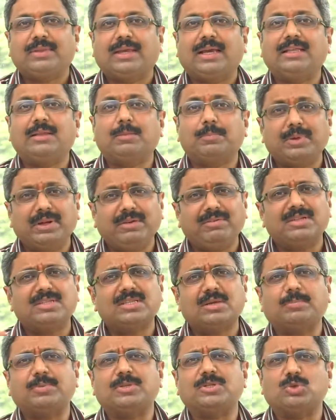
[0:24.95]
In the
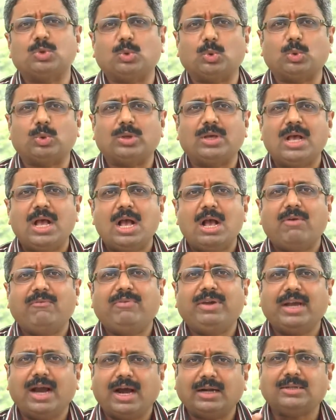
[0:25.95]
previous episode,
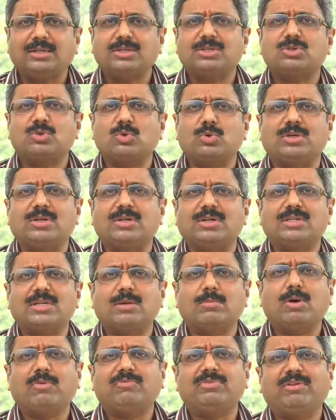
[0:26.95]
we understood
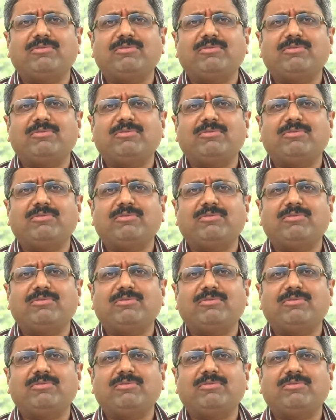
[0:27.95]
some of